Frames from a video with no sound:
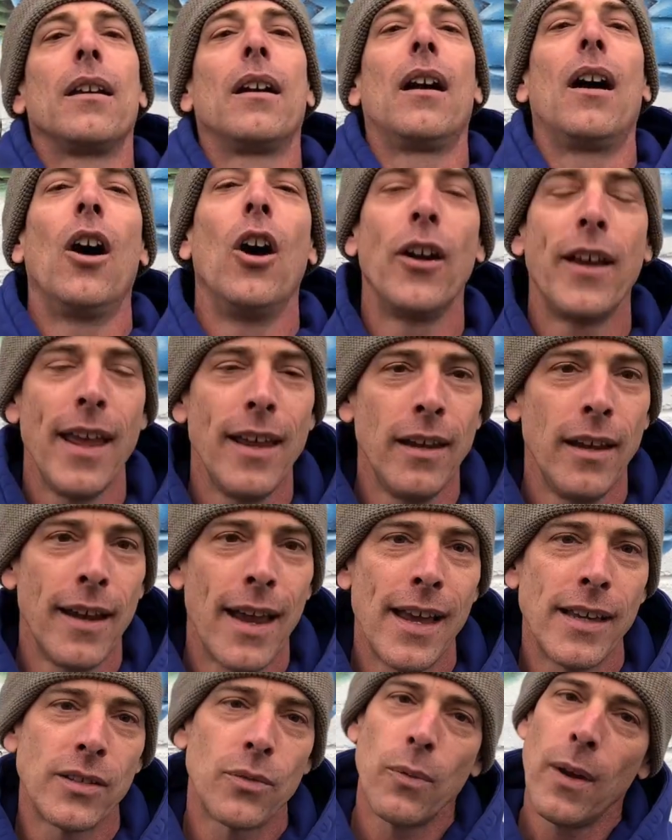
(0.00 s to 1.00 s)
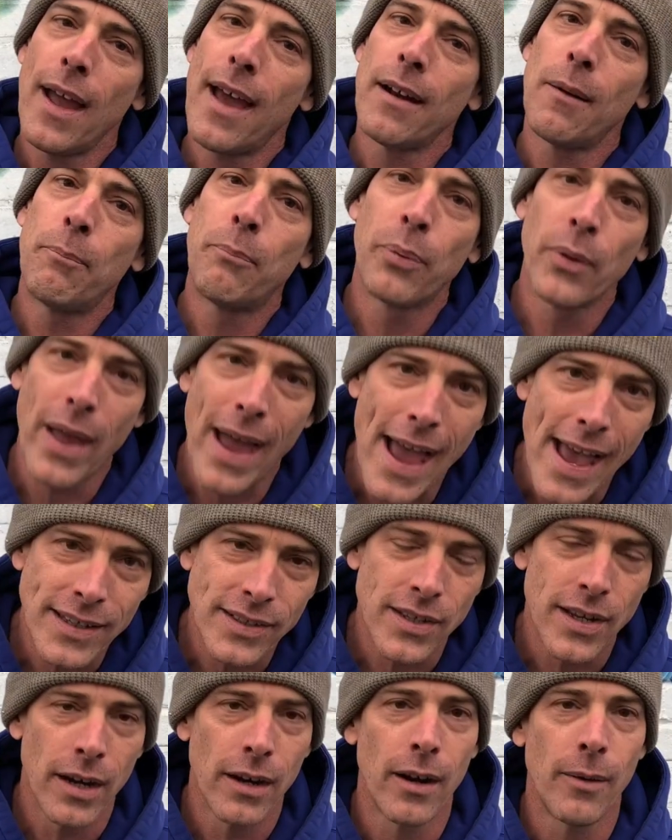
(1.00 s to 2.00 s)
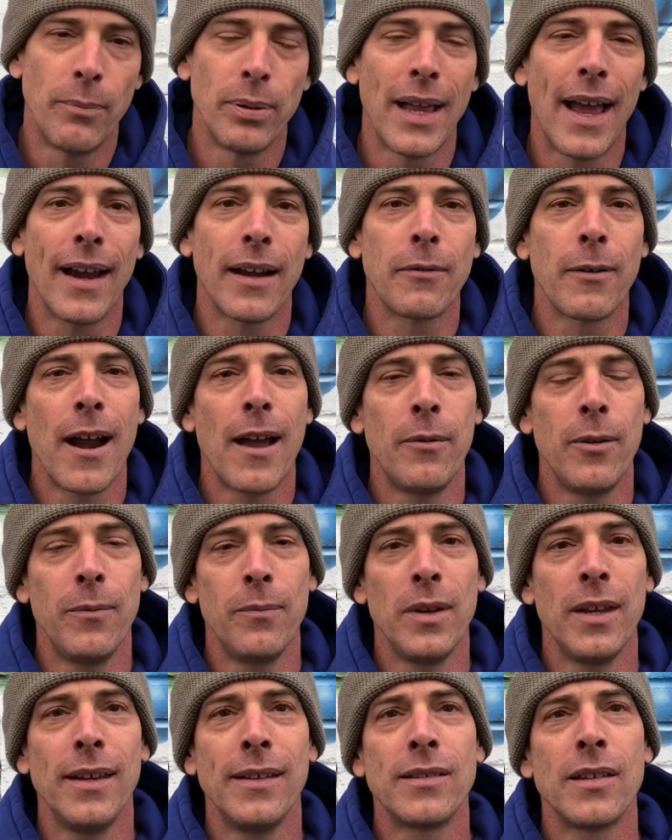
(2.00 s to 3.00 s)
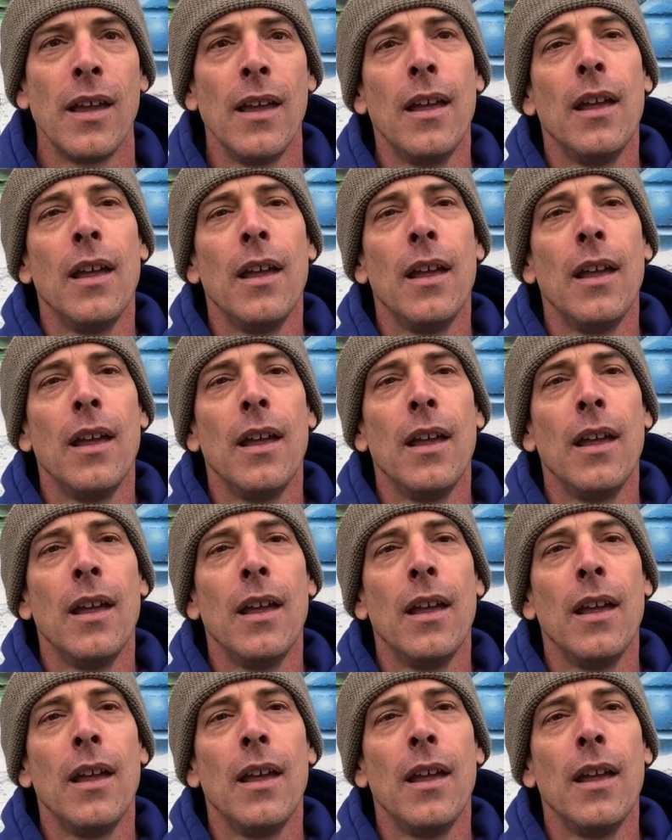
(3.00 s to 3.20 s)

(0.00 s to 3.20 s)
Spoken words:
Okay, you guys, we had a blast here at Black Rabbit Meads.